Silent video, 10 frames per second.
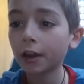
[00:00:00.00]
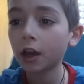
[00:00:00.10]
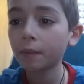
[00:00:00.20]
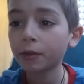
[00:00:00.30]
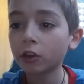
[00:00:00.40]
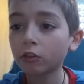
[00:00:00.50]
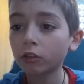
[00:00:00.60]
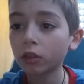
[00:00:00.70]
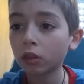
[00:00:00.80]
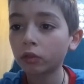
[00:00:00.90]
Head up and
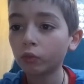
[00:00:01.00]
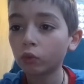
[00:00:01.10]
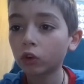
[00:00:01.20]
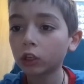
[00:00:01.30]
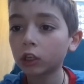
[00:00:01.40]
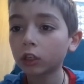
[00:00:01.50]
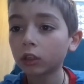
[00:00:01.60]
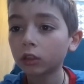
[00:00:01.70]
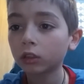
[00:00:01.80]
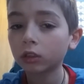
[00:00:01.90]
there's this
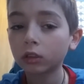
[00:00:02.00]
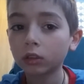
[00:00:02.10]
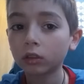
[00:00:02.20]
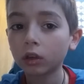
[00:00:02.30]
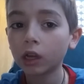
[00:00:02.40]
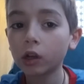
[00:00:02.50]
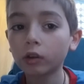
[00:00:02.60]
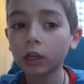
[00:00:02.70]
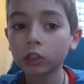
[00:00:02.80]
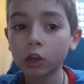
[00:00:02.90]
war. I
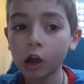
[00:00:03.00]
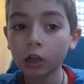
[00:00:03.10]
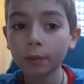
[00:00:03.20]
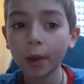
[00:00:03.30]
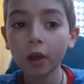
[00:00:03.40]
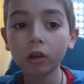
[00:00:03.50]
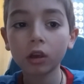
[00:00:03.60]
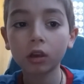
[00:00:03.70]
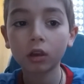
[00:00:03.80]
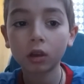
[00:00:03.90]
don't wanna talk about
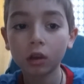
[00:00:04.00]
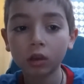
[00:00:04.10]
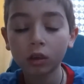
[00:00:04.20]
it.